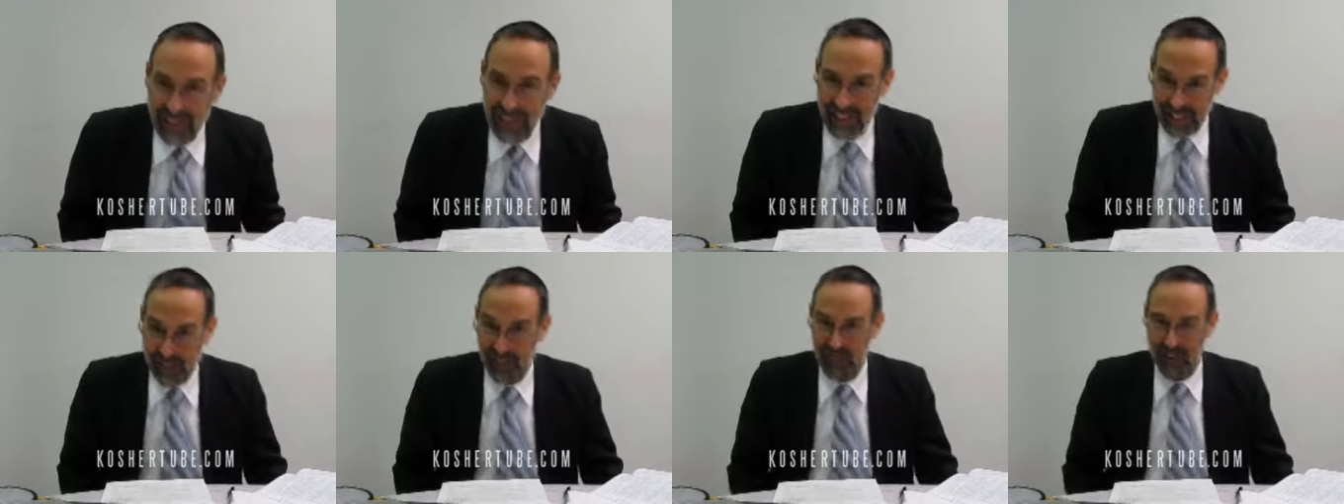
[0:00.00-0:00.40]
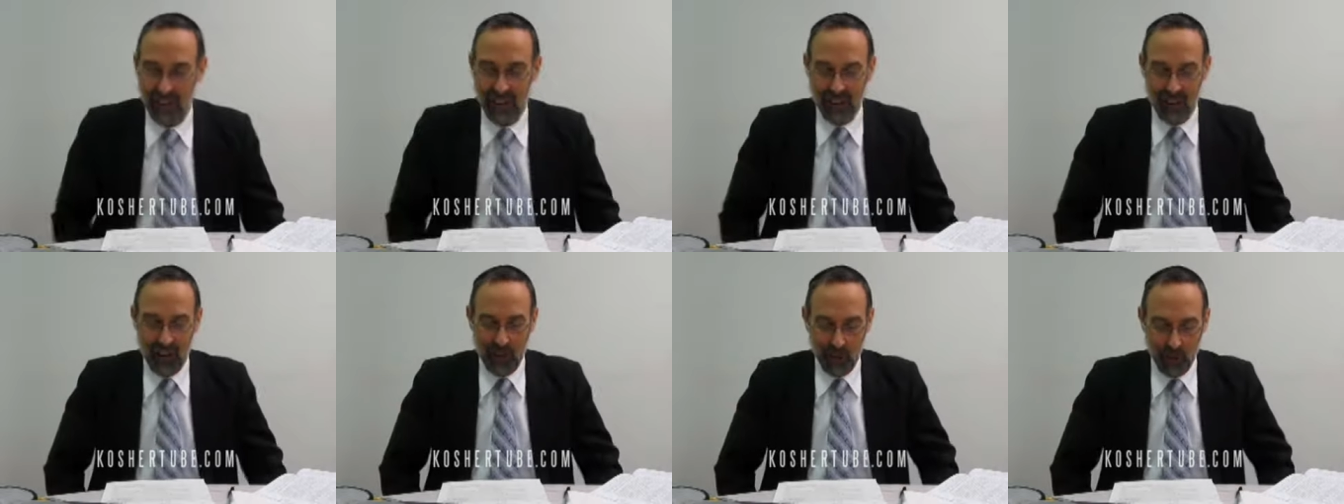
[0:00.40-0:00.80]
That's a funny
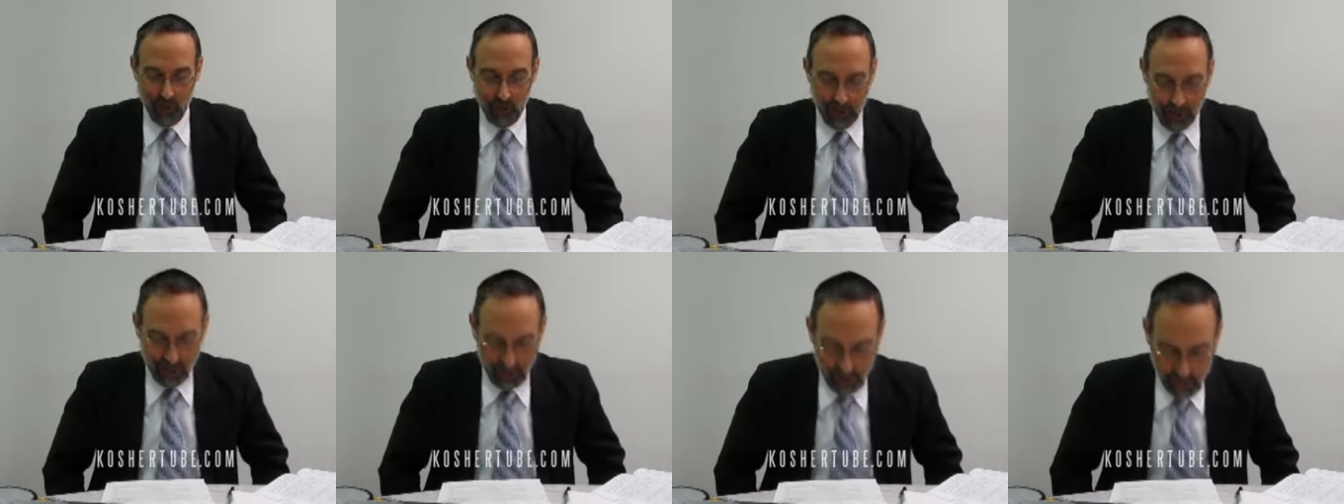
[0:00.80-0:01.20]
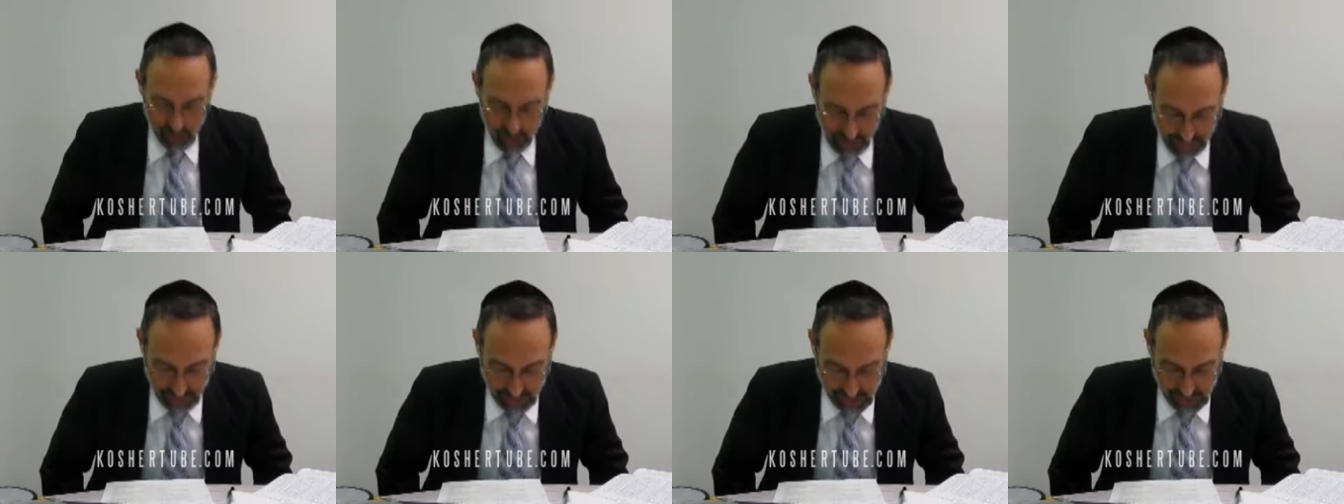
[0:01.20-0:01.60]
kind of word to use
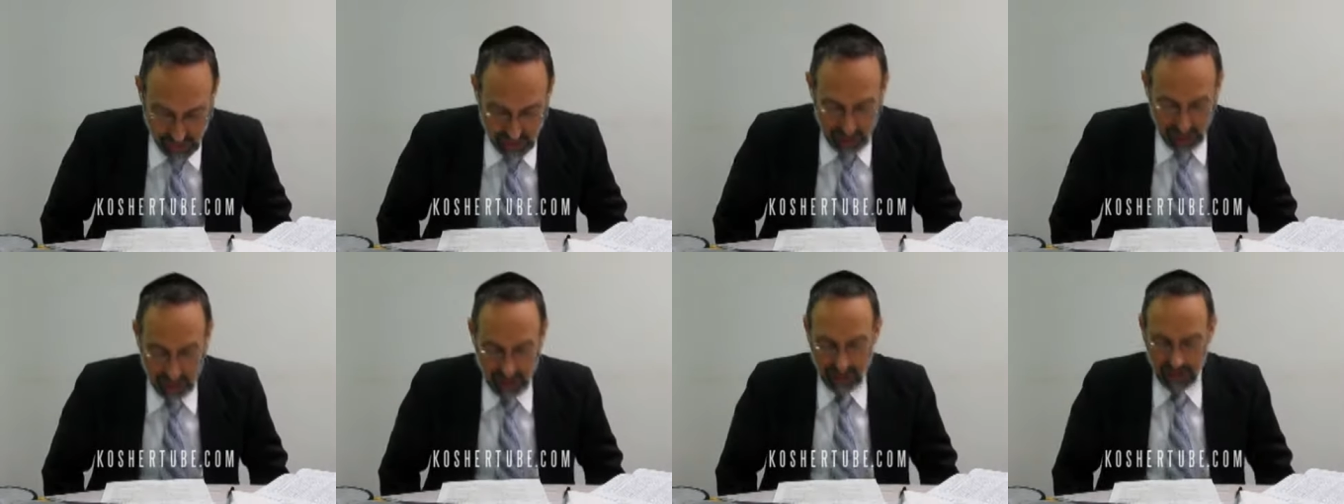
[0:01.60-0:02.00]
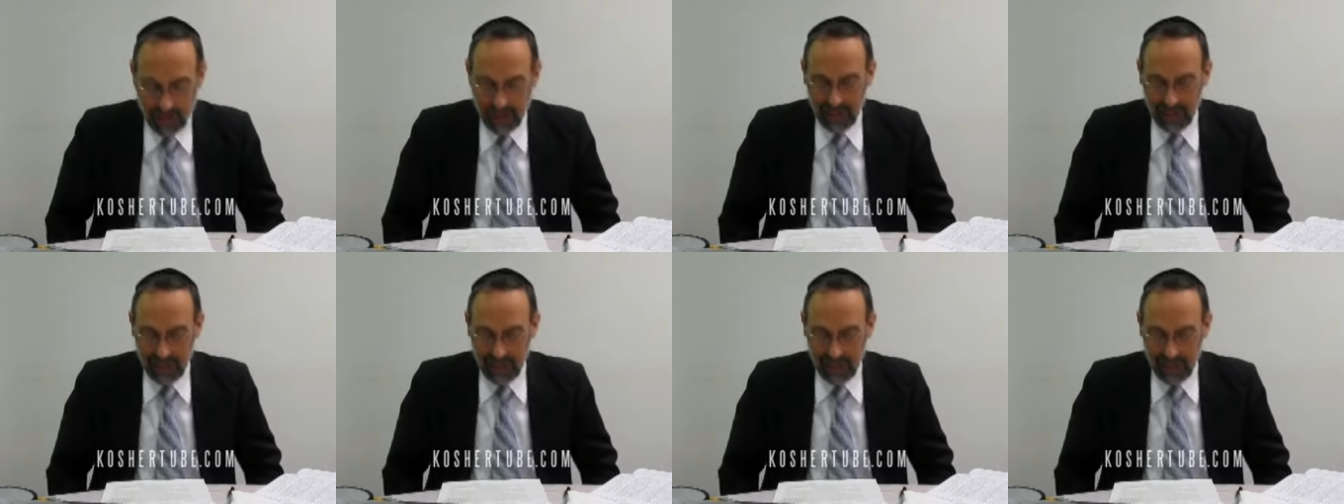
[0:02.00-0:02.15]
about the sun.